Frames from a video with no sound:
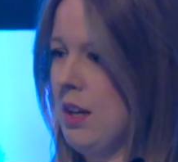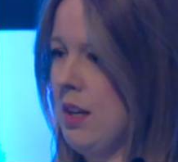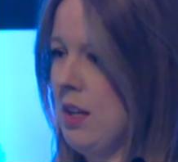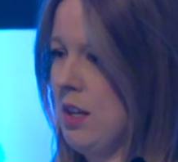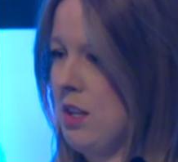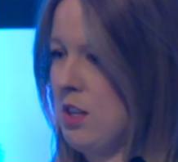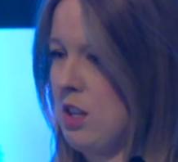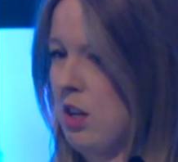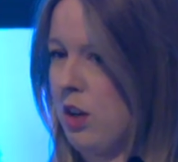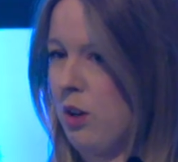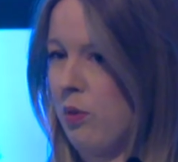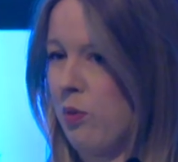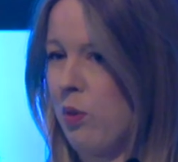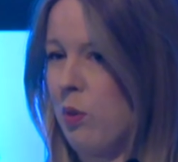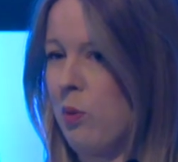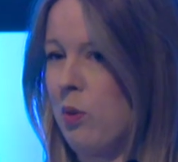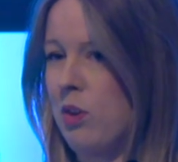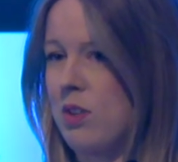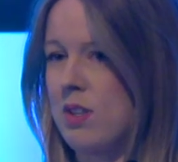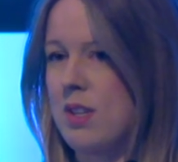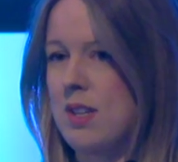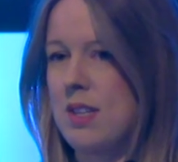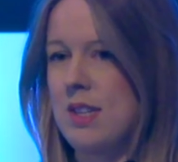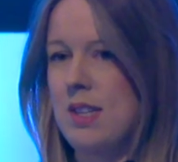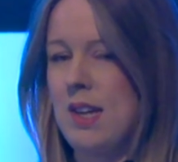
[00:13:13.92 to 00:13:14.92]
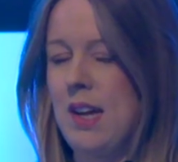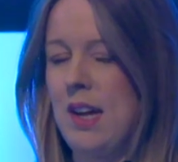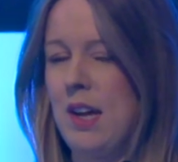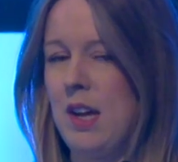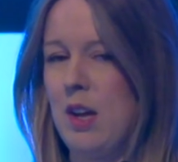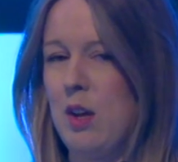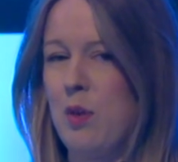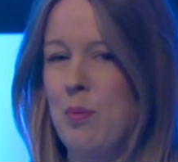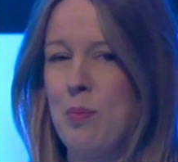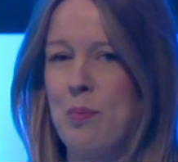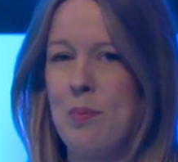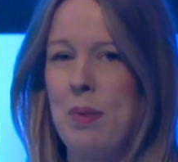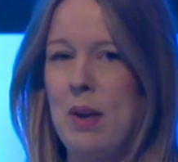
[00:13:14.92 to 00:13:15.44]
So if we want to
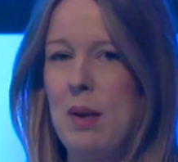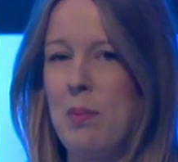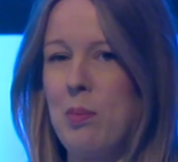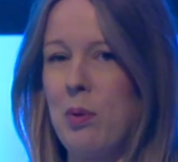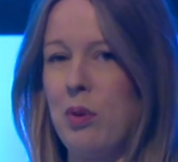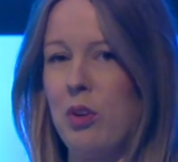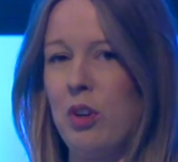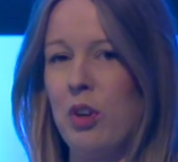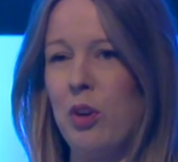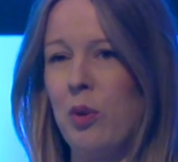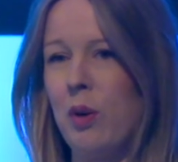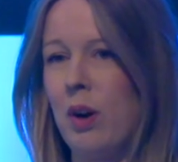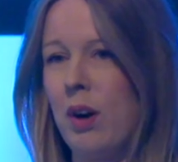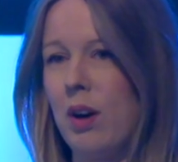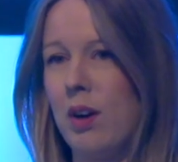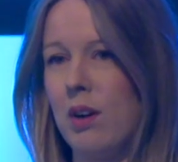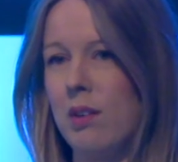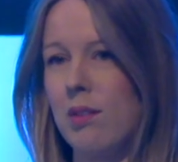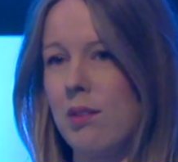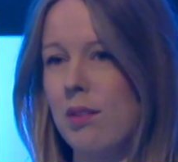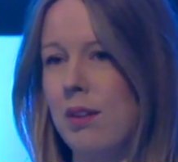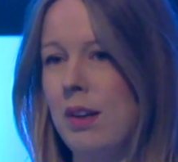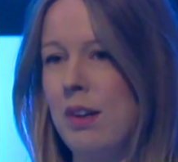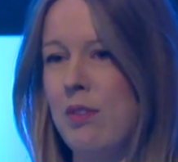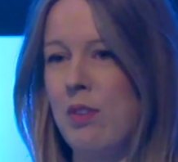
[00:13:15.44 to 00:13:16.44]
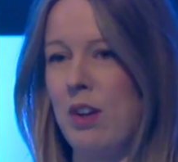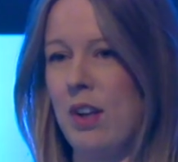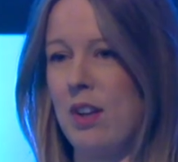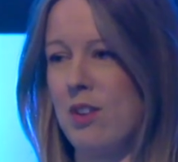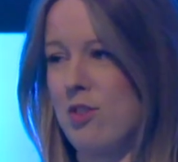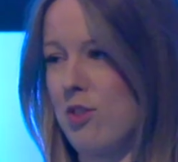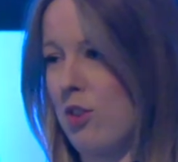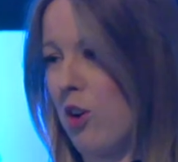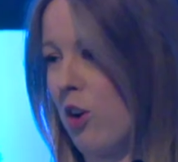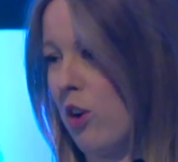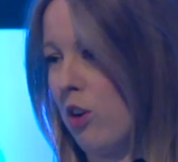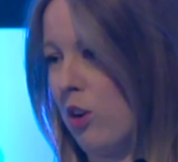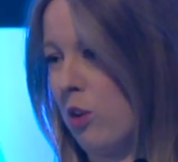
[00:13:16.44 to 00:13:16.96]
see people who are living in
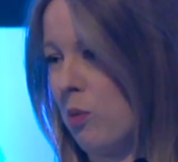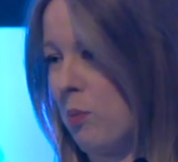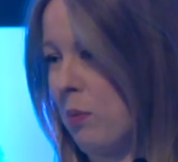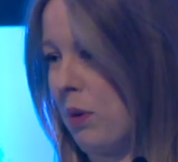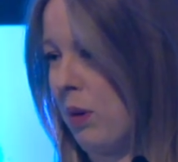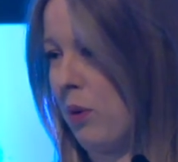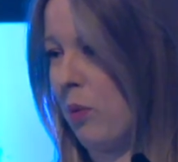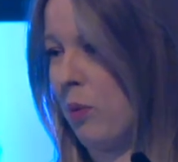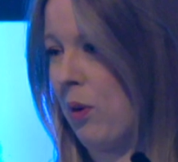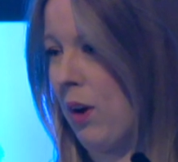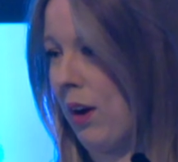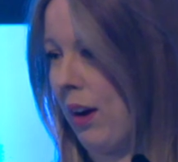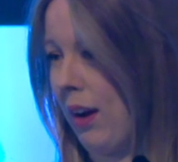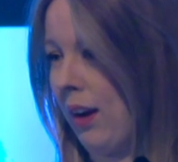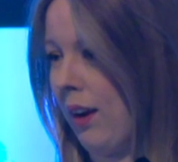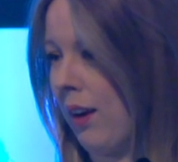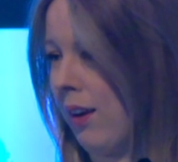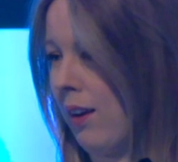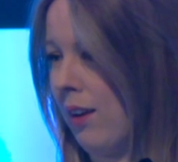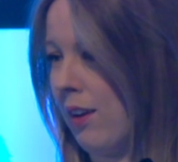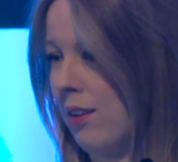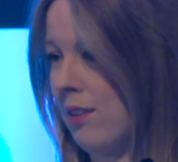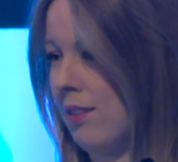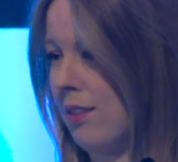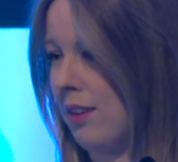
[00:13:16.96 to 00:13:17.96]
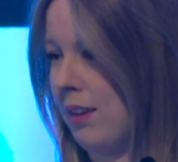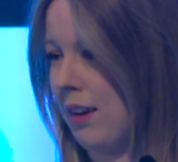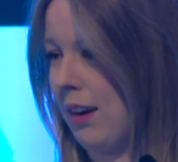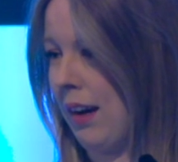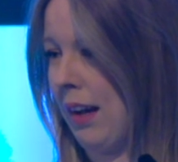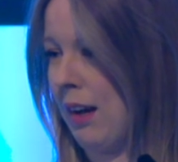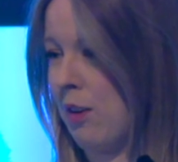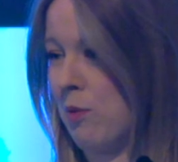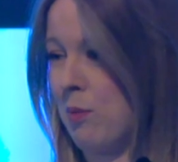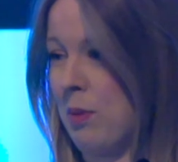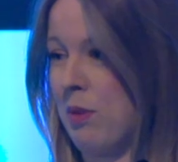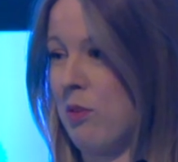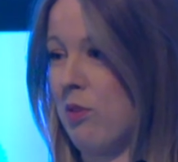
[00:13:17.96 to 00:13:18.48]
Scotland but working in London and
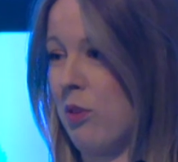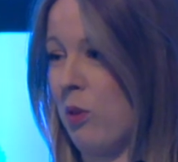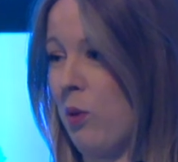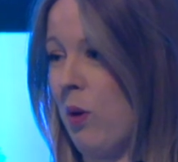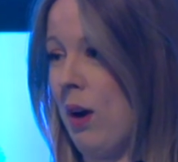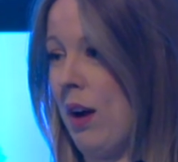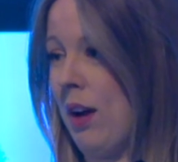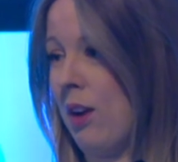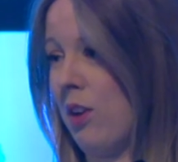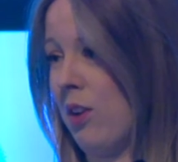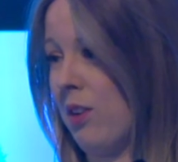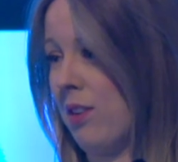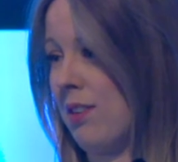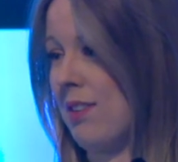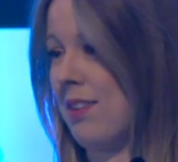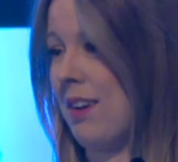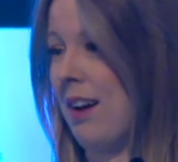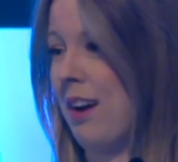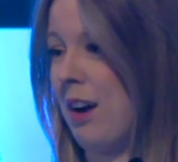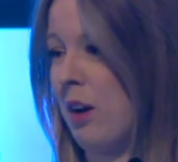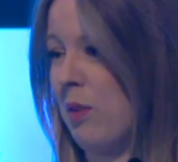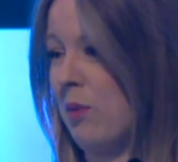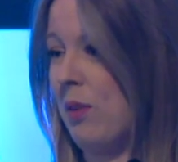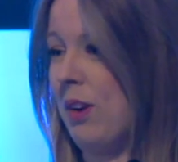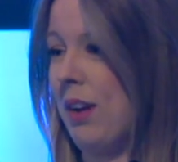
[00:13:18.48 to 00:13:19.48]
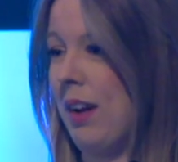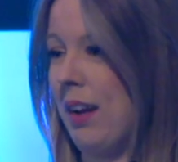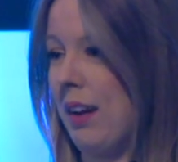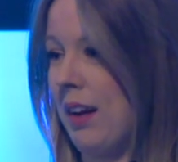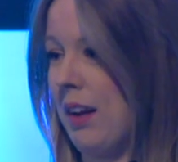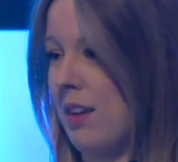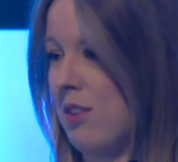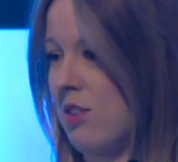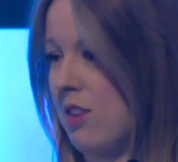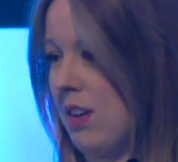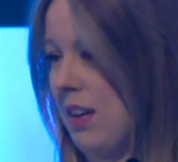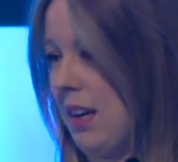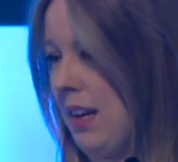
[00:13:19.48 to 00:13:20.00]
have been for quite a long time, we can
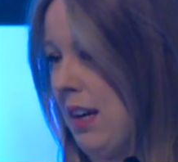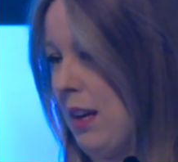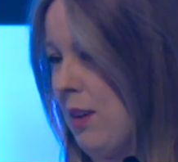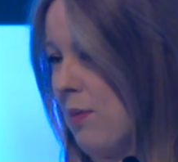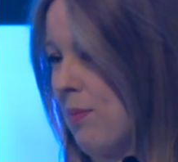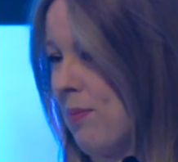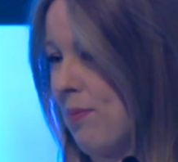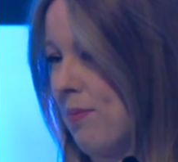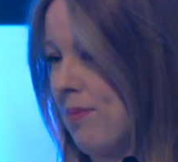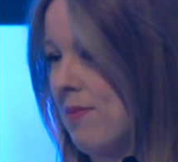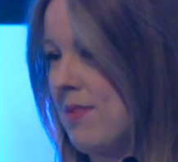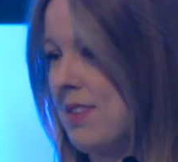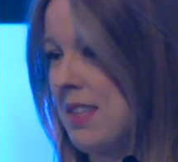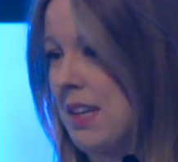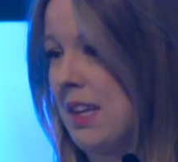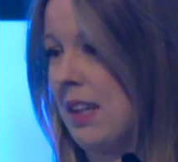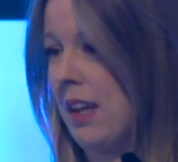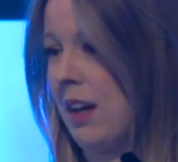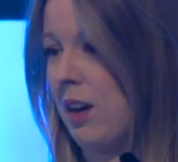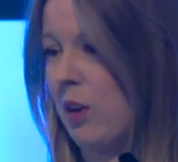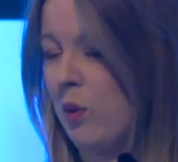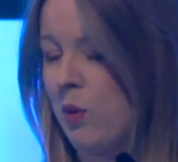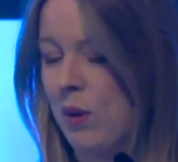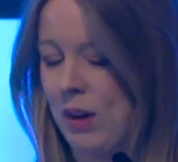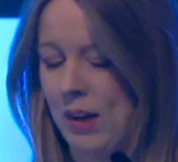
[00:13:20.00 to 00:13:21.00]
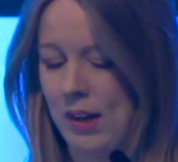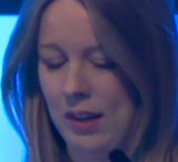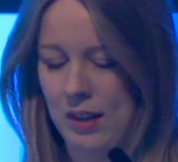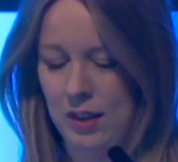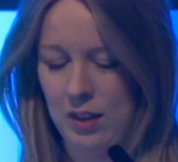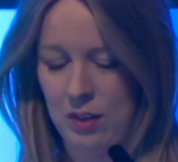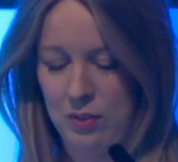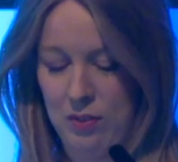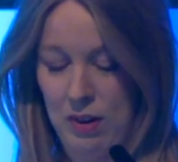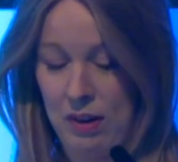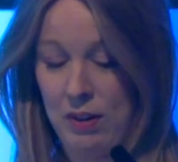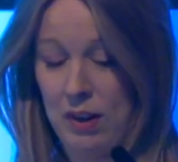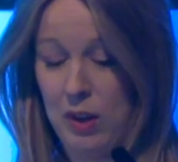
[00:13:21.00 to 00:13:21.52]
actually see that quite
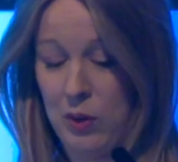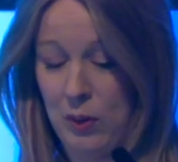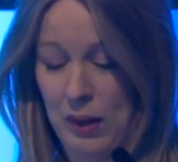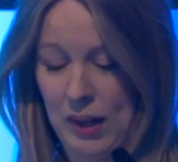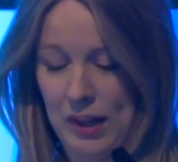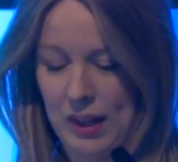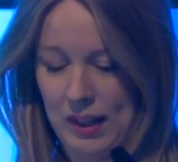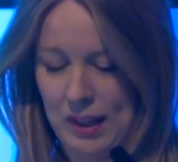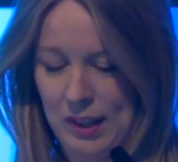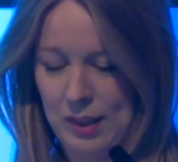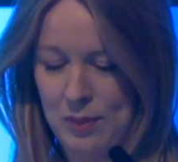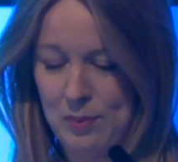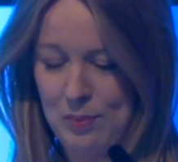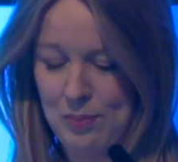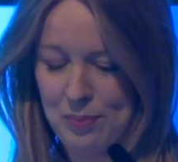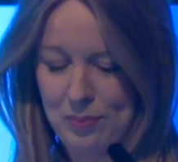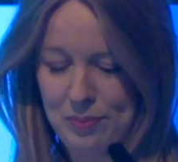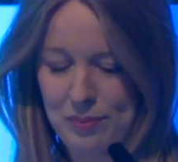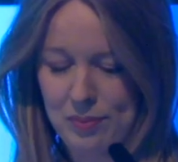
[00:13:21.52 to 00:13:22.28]
very quickly.